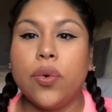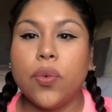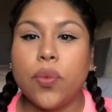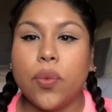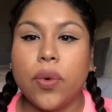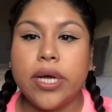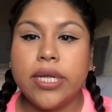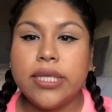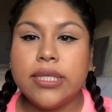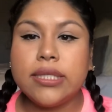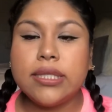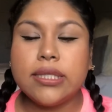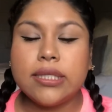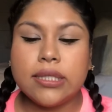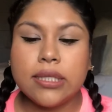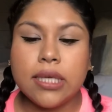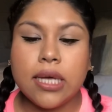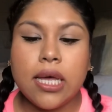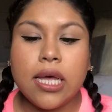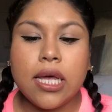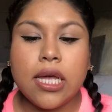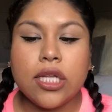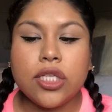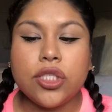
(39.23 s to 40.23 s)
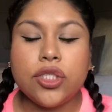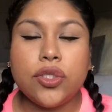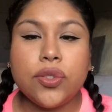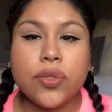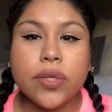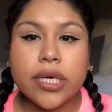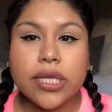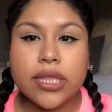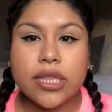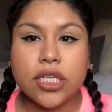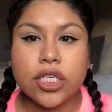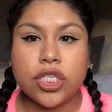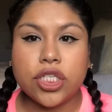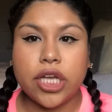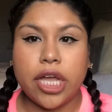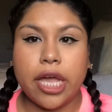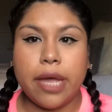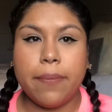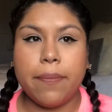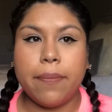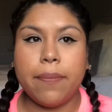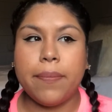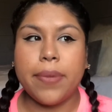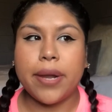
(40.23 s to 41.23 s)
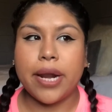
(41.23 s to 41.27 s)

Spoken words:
once to get the shape.